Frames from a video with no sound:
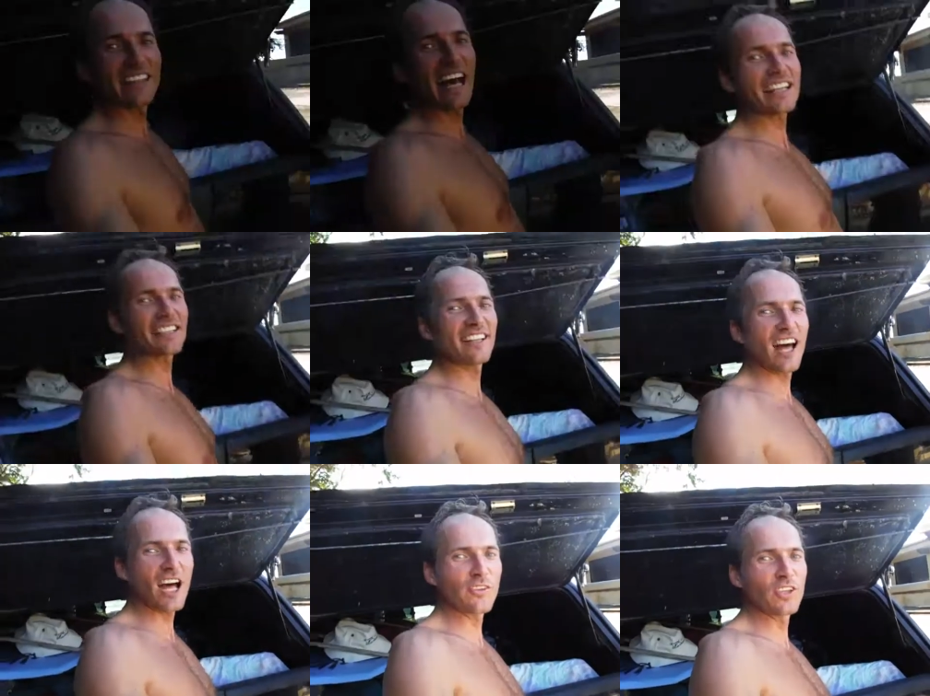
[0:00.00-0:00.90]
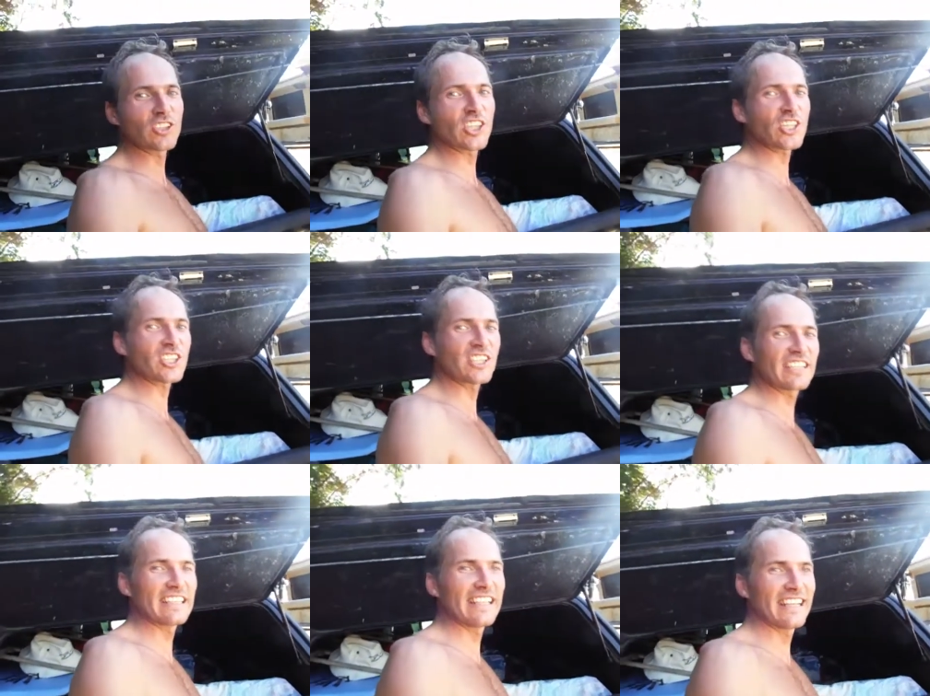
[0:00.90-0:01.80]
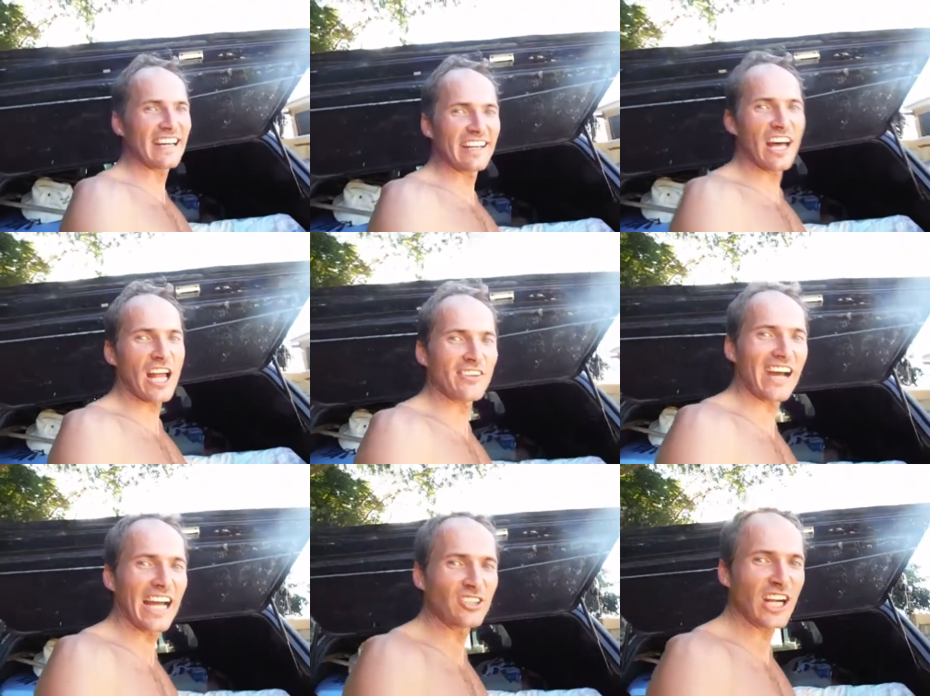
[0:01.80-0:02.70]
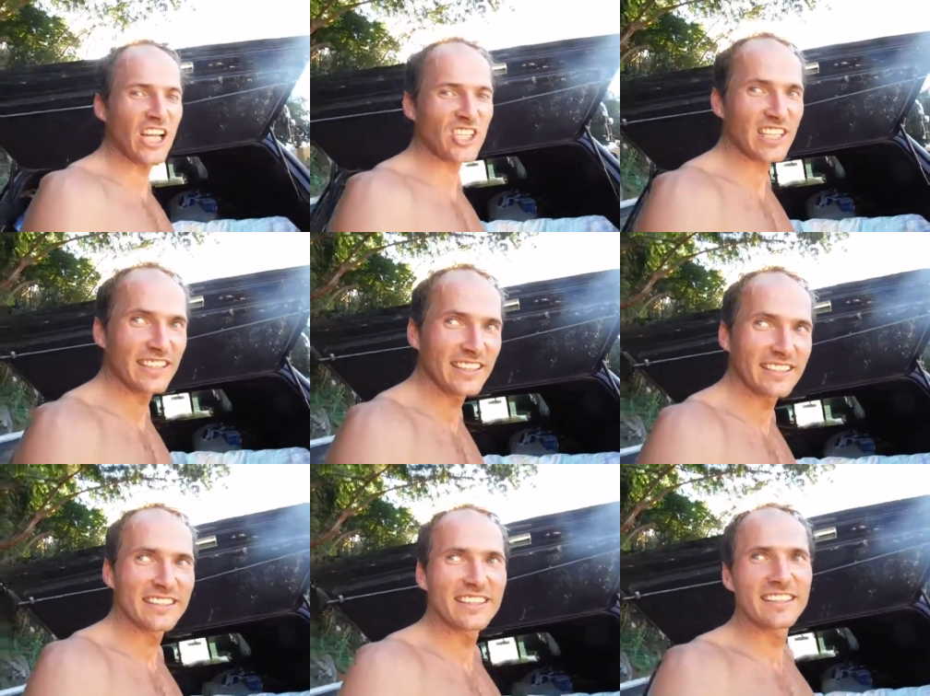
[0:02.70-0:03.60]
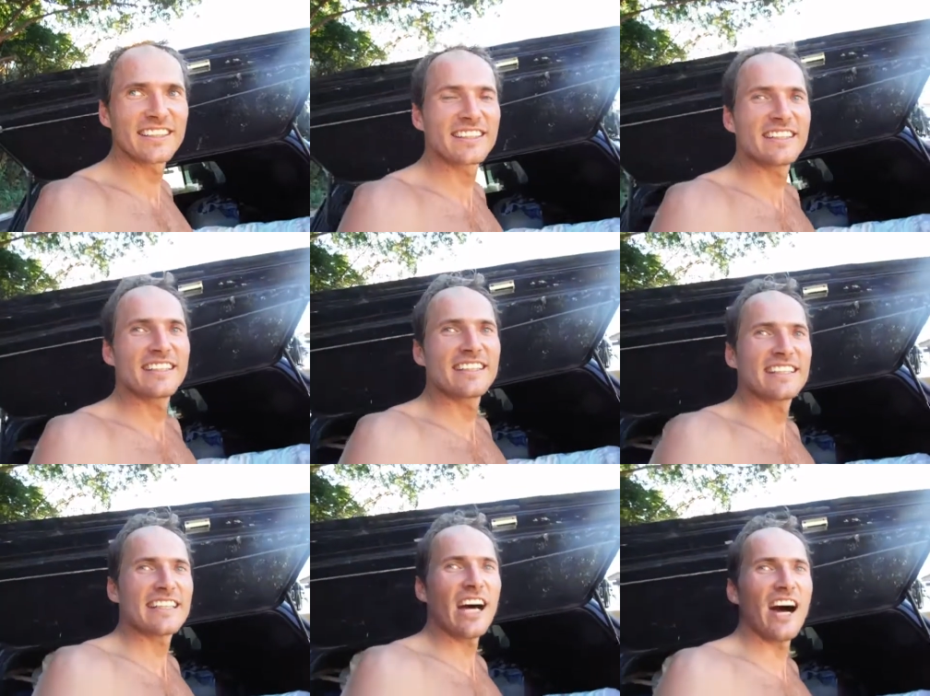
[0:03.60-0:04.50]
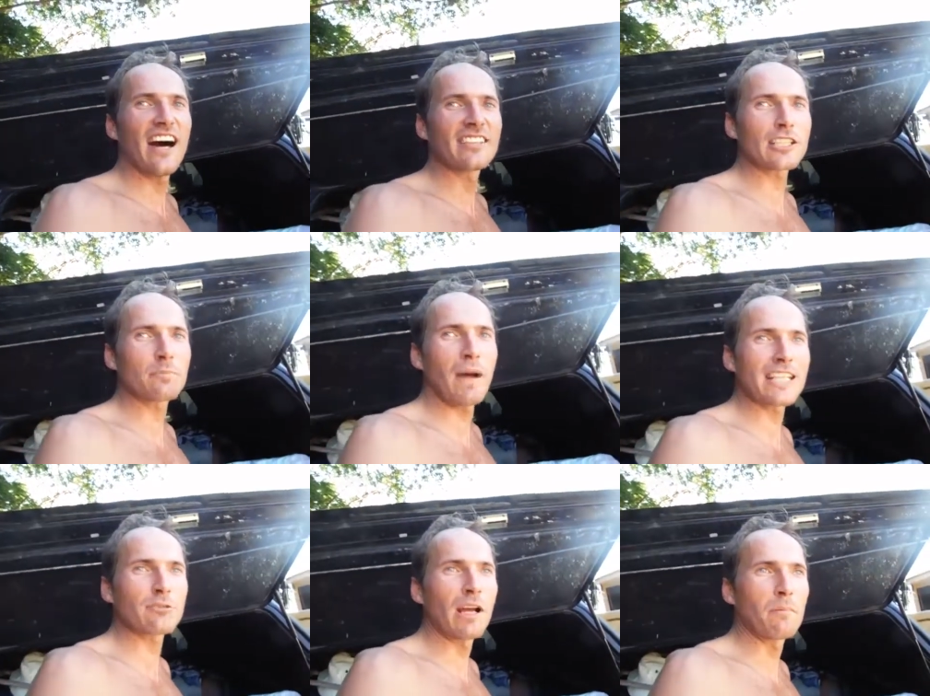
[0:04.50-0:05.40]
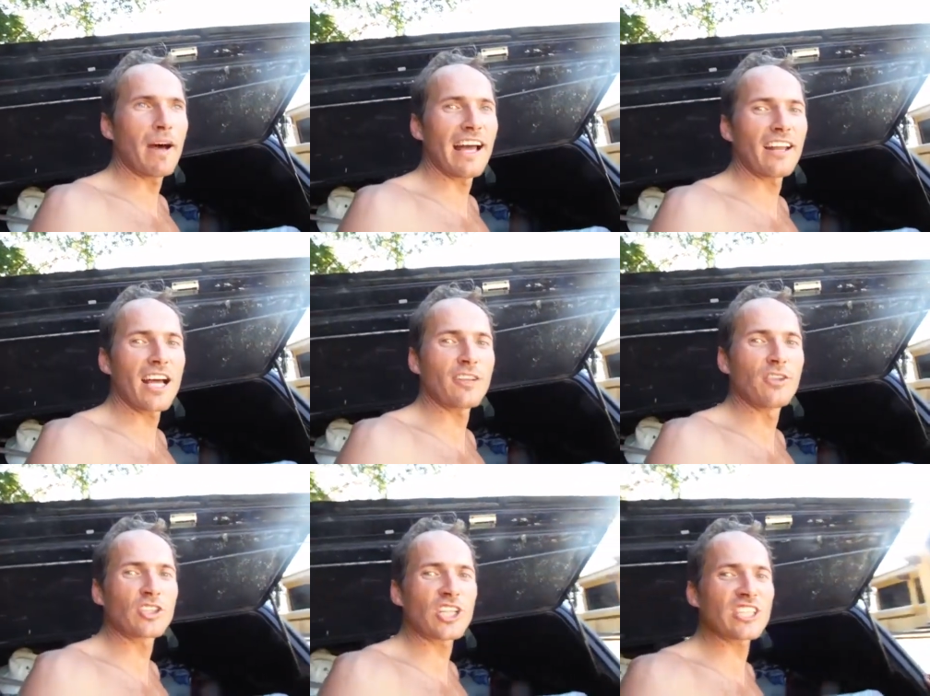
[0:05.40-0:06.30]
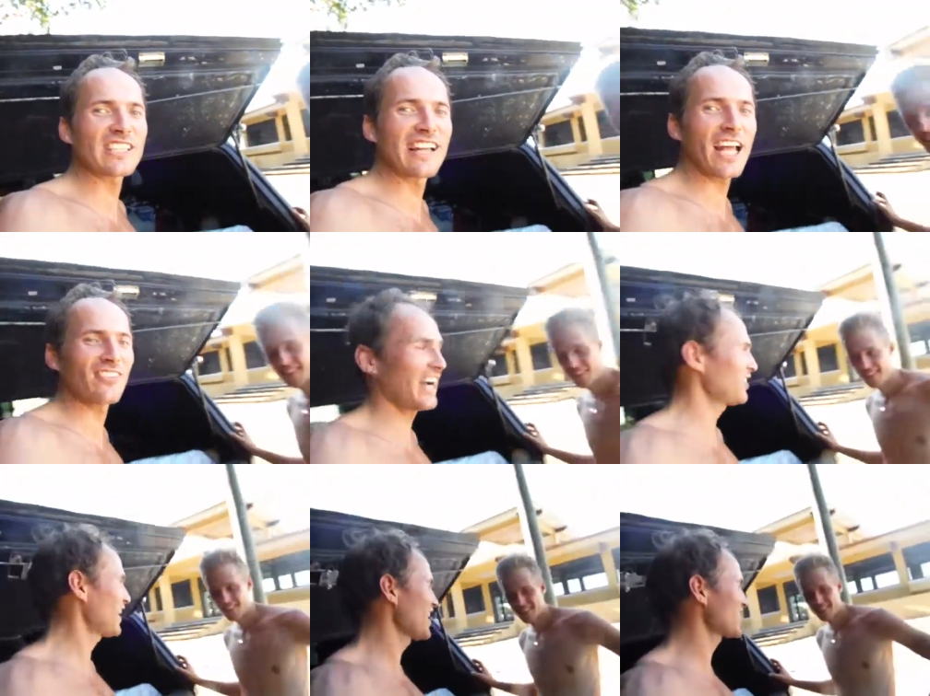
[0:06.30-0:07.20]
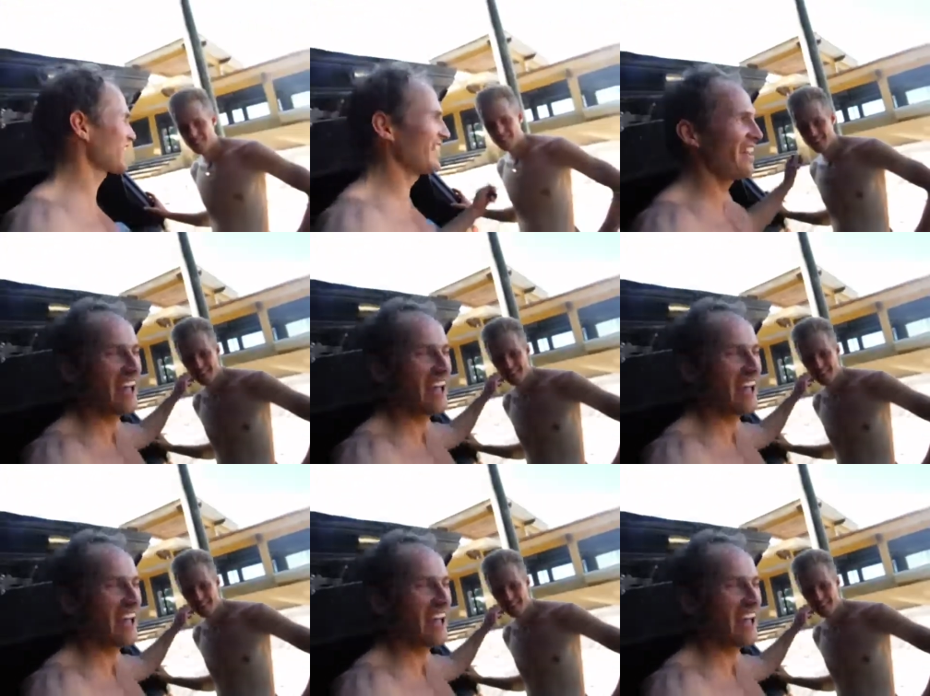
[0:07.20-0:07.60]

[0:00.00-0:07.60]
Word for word: that's a lot of nutrition, a lot of hydration. Uh, this bus went by. A lot of nutrition, a lot of hydration.